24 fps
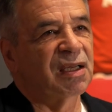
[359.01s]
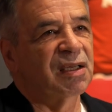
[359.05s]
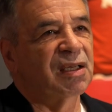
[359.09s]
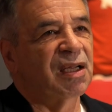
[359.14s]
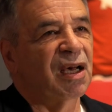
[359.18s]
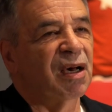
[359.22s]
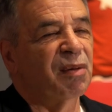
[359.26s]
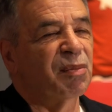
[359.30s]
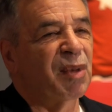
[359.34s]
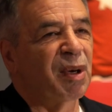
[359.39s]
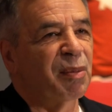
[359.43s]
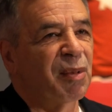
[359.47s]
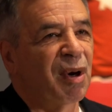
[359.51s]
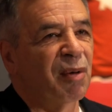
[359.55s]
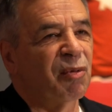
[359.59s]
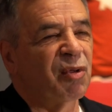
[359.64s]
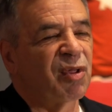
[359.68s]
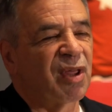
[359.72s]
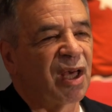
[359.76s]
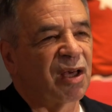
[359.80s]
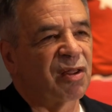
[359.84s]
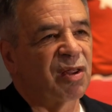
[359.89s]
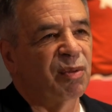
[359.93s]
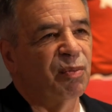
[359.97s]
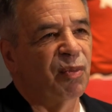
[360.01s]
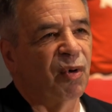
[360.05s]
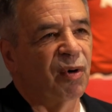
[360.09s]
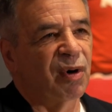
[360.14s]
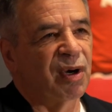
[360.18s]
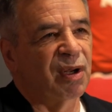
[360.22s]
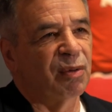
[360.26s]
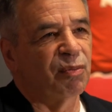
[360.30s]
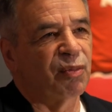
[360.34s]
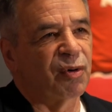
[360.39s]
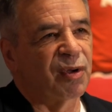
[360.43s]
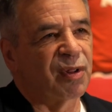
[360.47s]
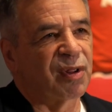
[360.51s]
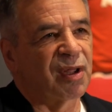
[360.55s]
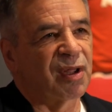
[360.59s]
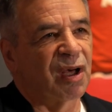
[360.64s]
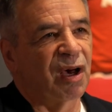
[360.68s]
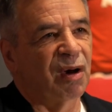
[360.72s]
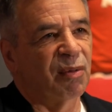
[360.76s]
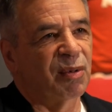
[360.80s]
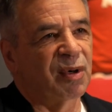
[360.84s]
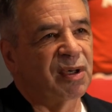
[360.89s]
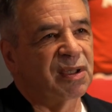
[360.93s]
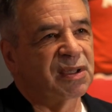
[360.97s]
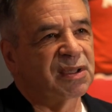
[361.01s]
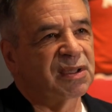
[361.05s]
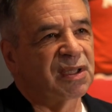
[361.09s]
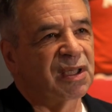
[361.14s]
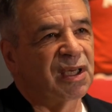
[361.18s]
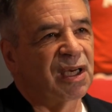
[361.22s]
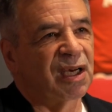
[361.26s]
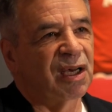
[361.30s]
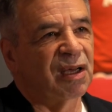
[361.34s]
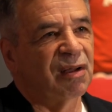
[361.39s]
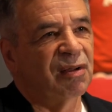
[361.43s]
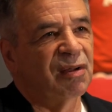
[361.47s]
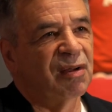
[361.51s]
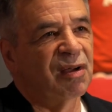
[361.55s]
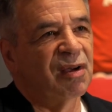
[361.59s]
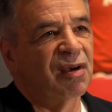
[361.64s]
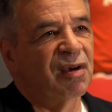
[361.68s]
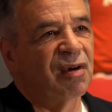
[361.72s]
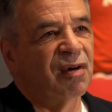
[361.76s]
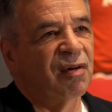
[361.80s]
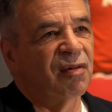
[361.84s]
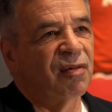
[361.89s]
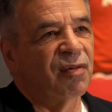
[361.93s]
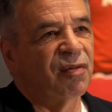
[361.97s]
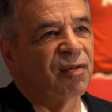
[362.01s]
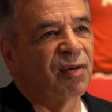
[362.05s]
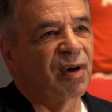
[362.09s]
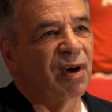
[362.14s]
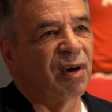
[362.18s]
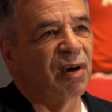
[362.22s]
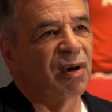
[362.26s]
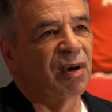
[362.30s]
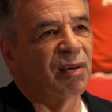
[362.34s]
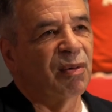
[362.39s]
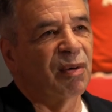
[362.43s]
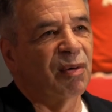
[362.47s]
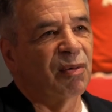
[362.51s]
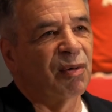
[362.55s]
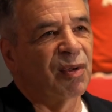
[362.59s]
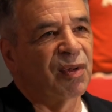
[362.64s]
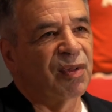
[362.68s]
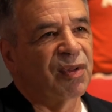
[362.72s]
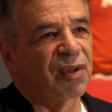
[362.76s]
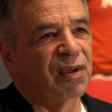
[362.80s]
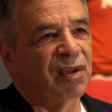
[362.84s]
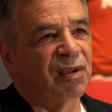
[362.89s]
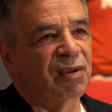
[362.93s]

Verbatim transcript: and uh, my mom was actually born in Prince Albert uh, from, with the